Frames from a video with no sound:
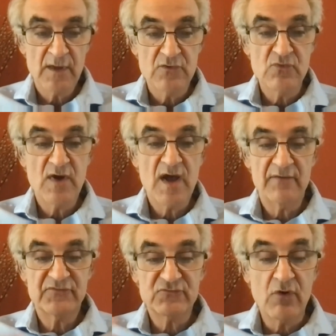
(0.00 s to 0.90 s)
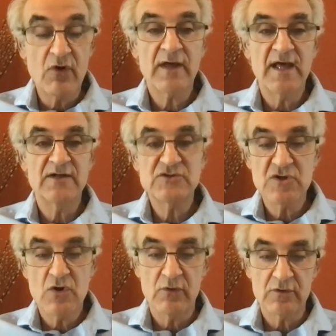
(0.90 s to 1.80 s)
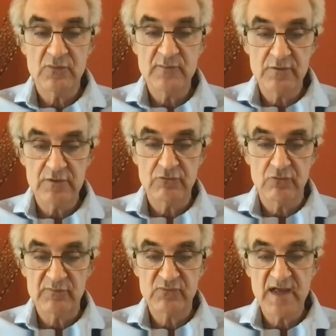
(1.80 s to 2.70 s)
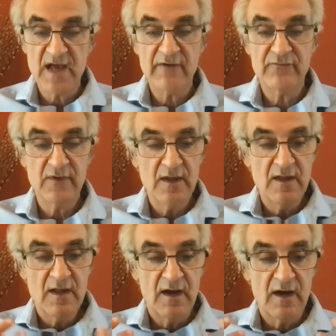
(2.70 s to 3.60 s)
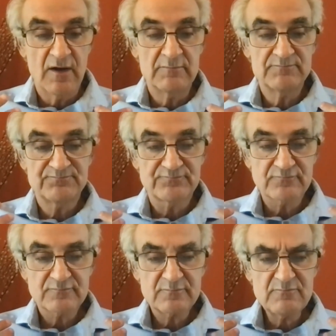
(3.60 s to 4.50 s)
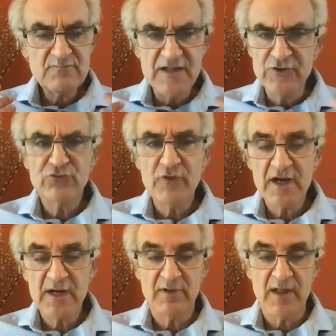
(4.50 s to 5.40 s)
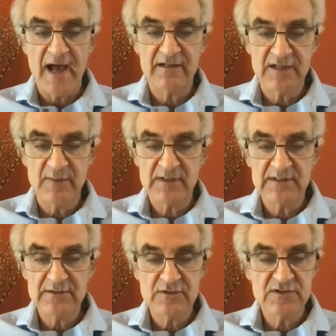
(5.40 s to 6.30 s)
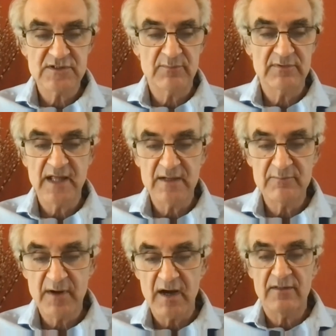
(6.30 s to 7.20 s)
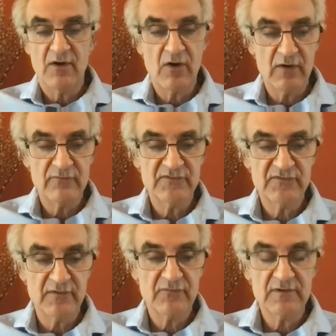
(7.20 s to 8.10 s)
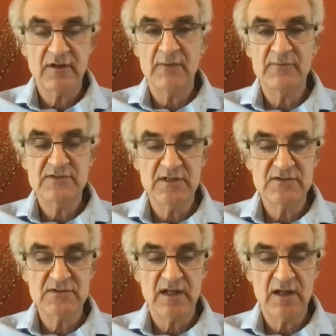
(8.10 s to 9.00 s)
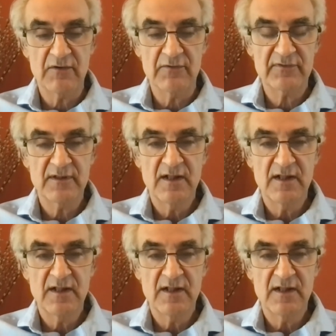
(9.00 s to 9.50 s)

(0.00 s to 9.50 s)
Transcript: You have strong NGO and community groups. We have um, incredible academic leadership led by the Harvard Center for Climate Change and Health.